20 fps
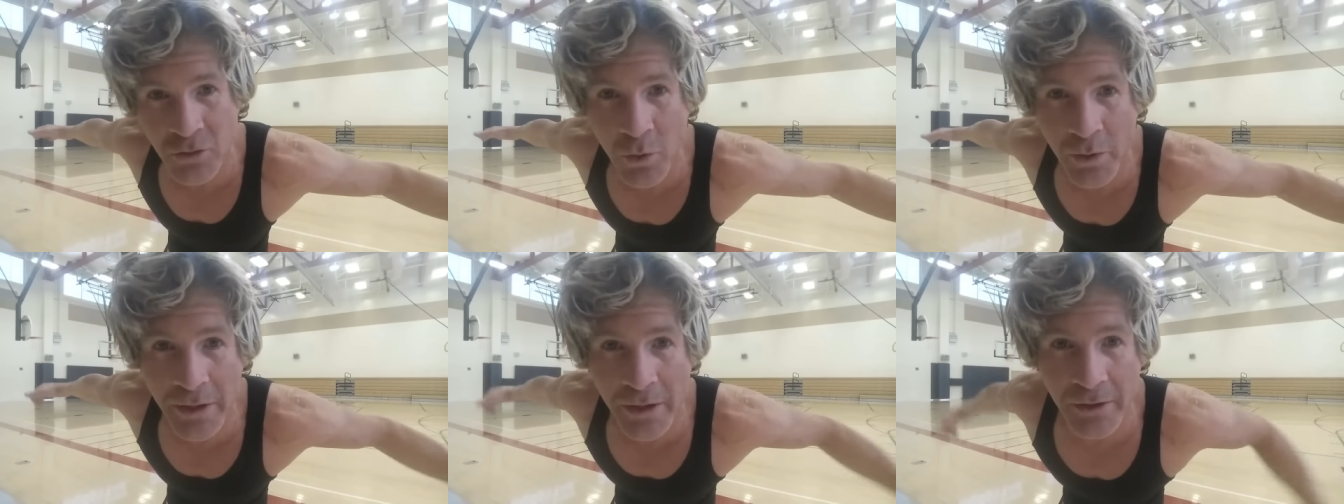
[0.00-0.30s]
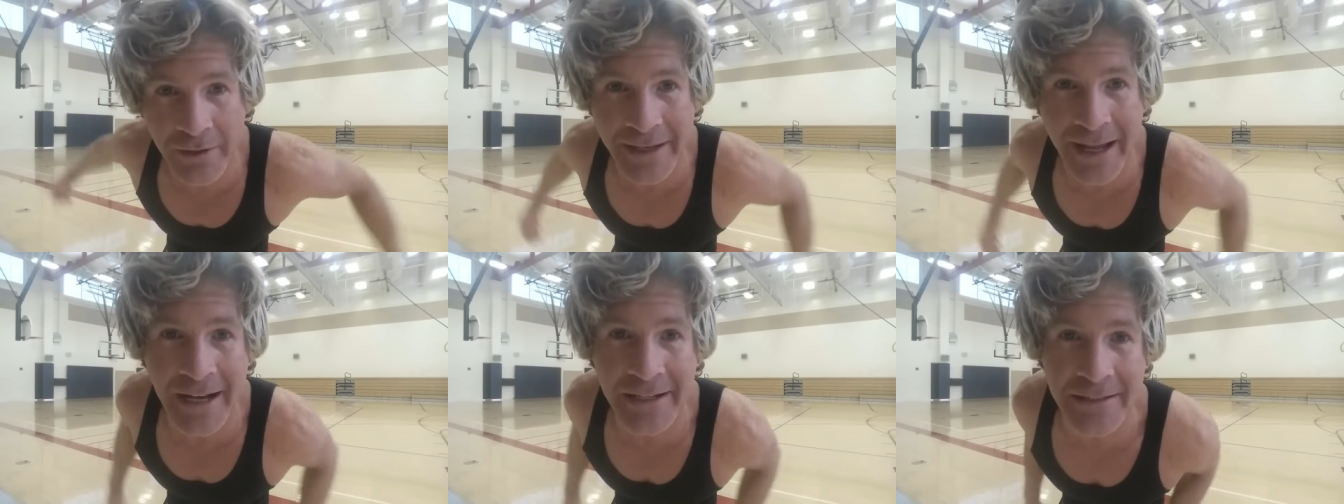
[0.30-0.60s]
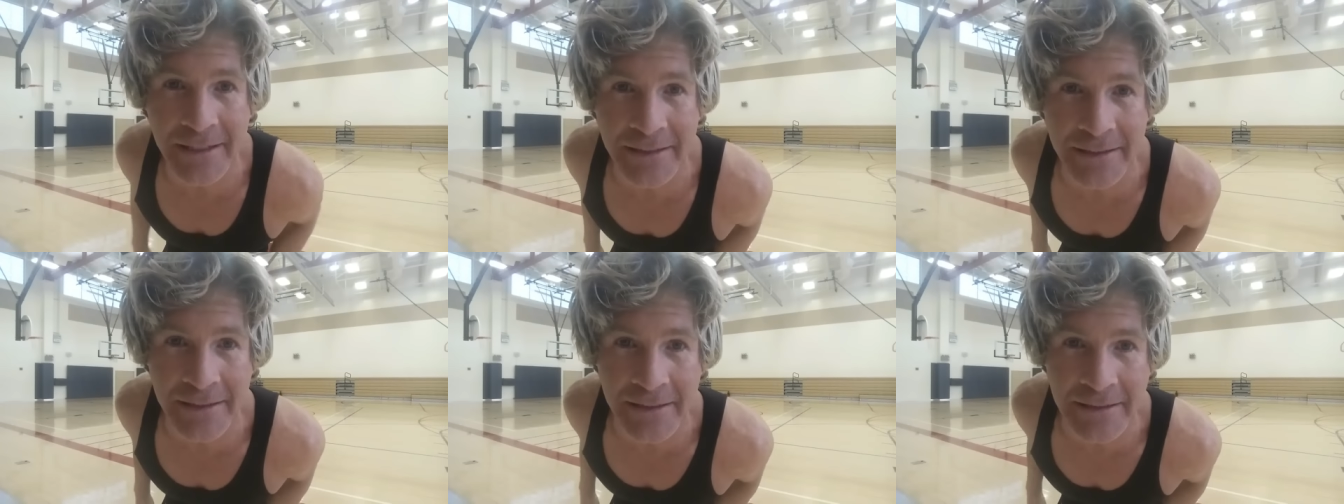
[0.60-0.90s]
a 20 yard
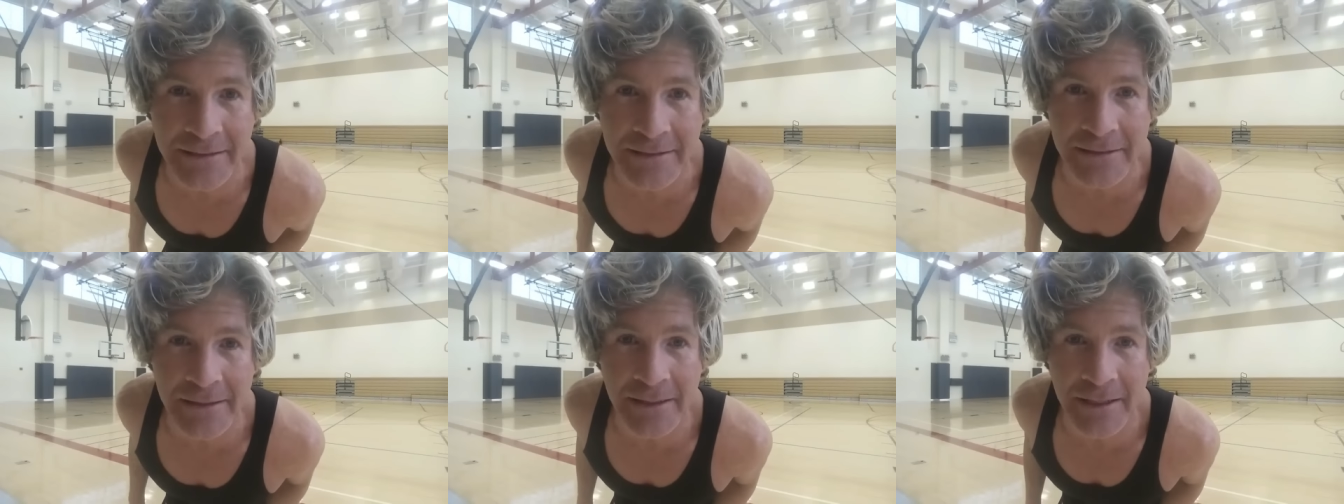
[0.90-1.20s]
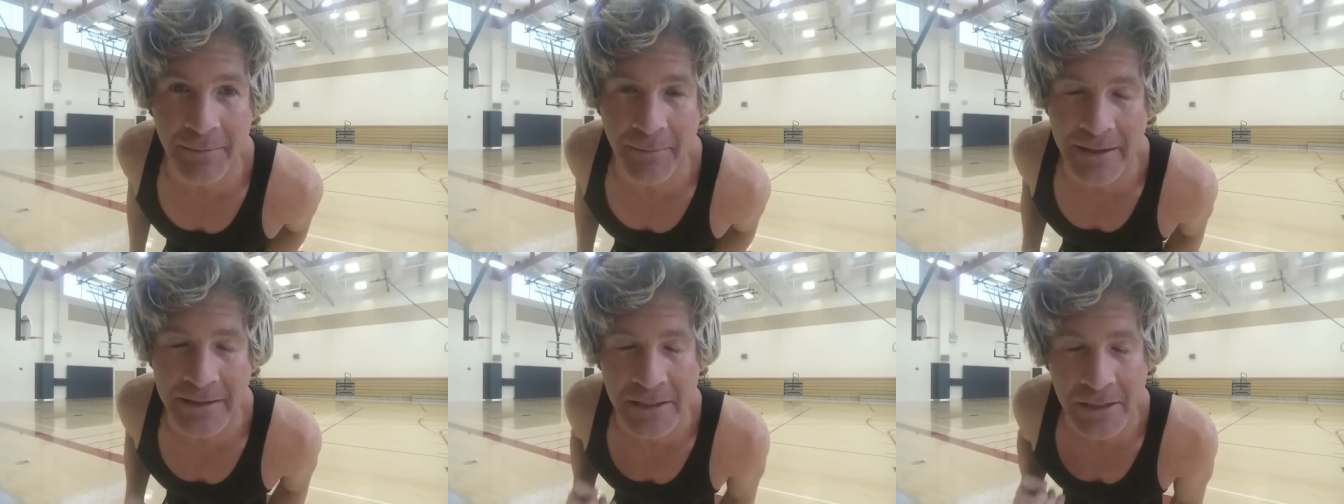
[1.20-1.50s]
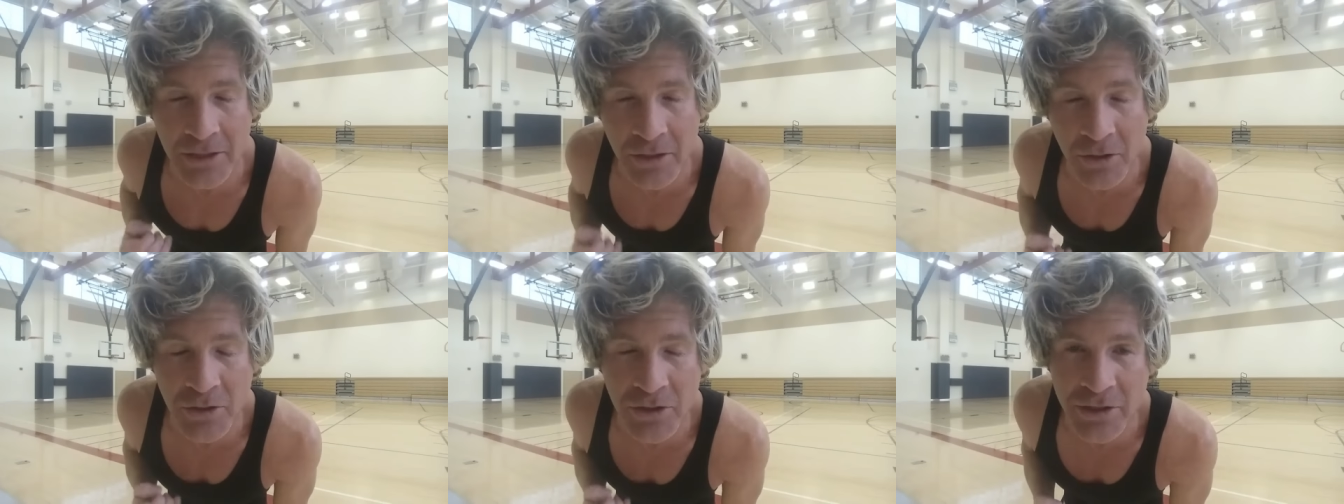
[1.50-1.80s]
dash like this it makes
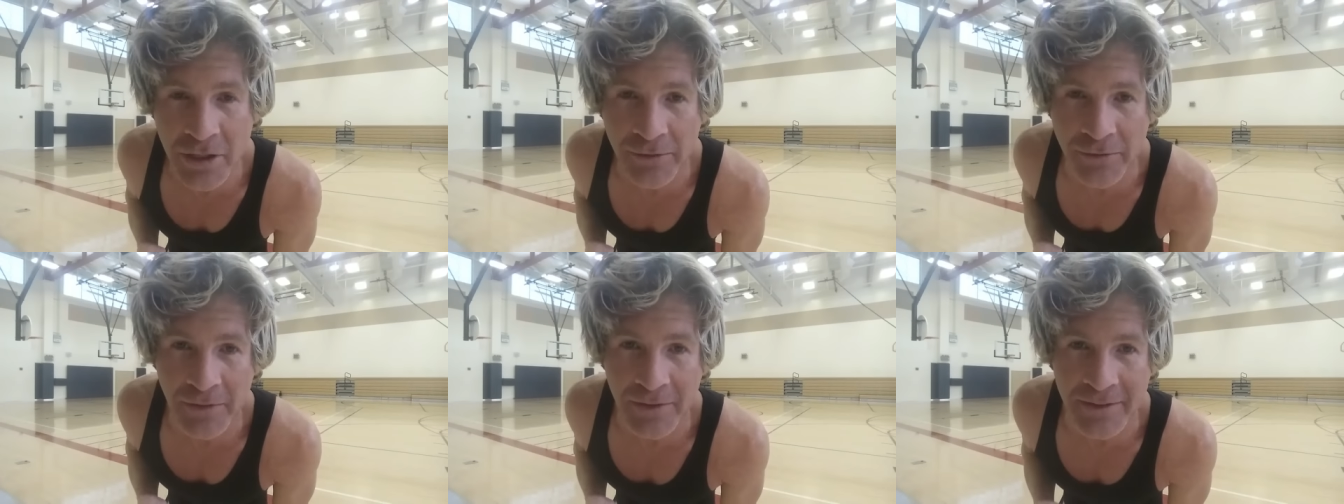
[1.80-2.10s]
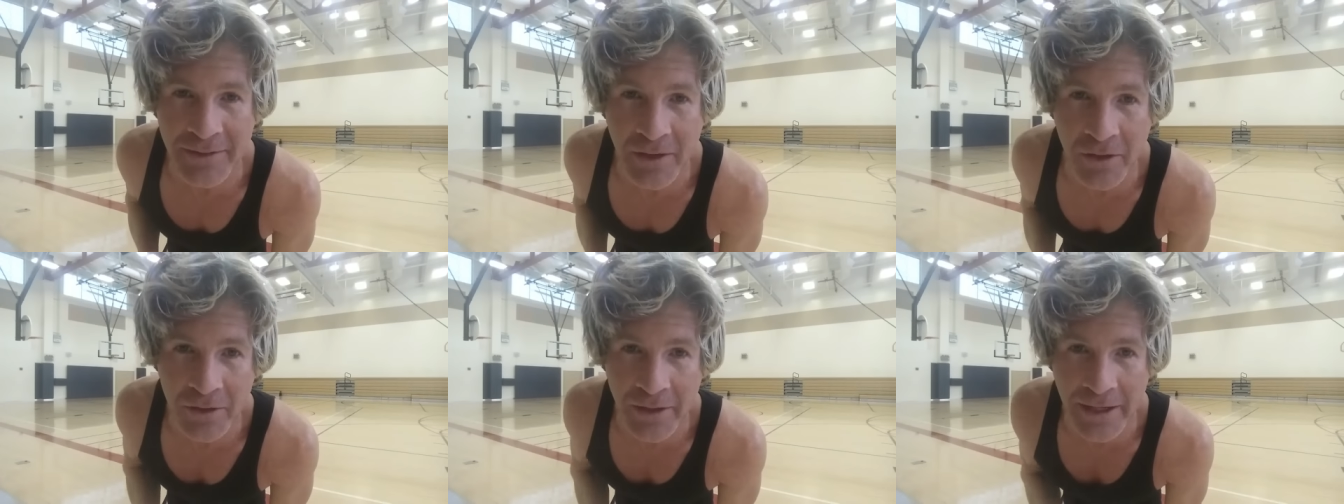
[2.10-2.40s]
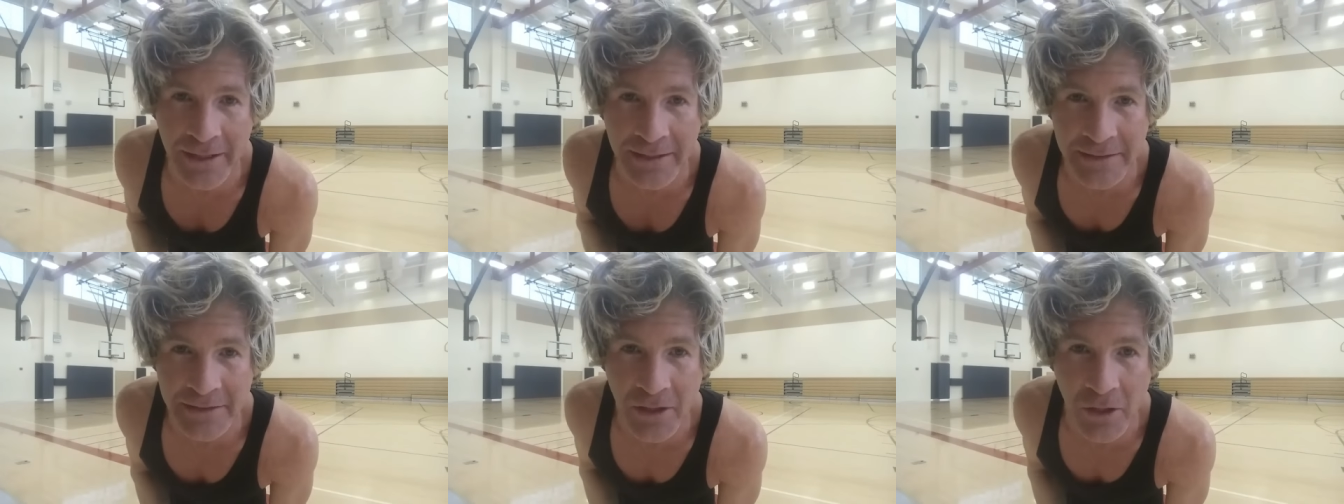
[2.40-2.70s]
a huge difference
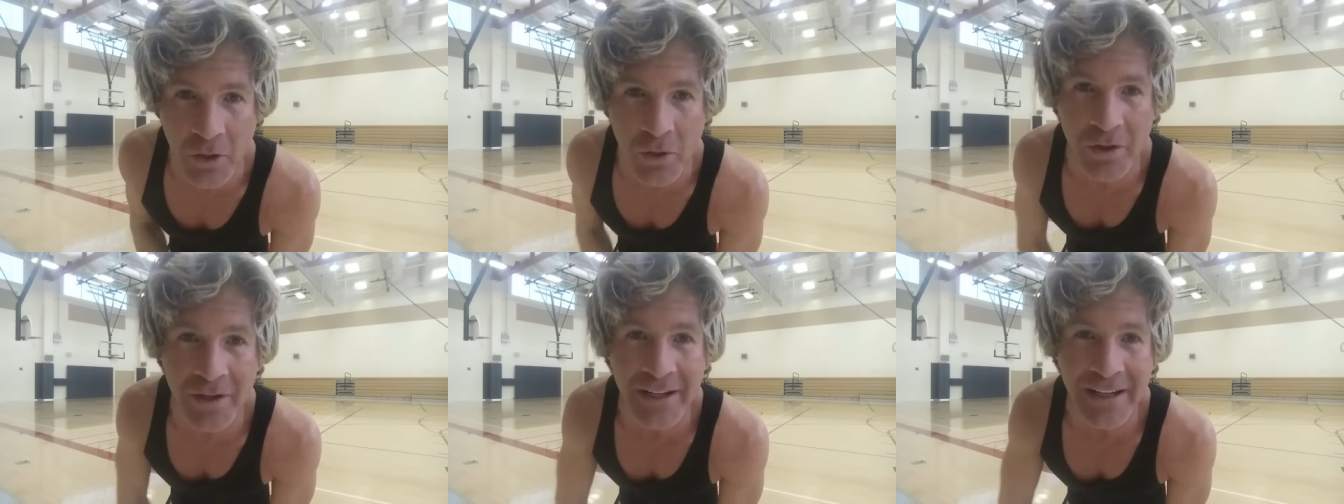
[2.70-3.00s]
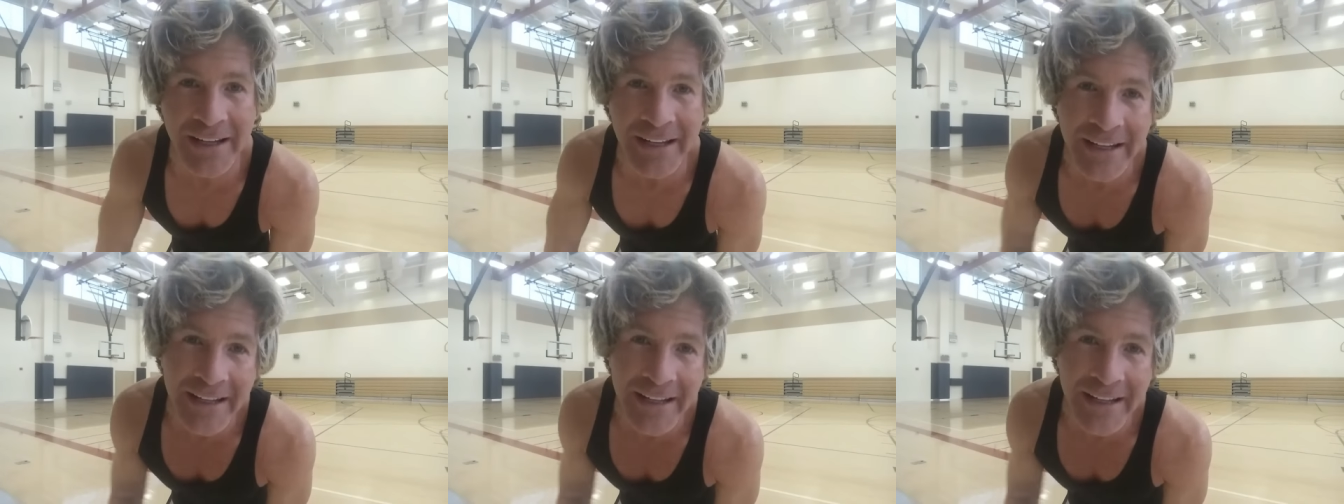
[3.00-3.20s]
okay so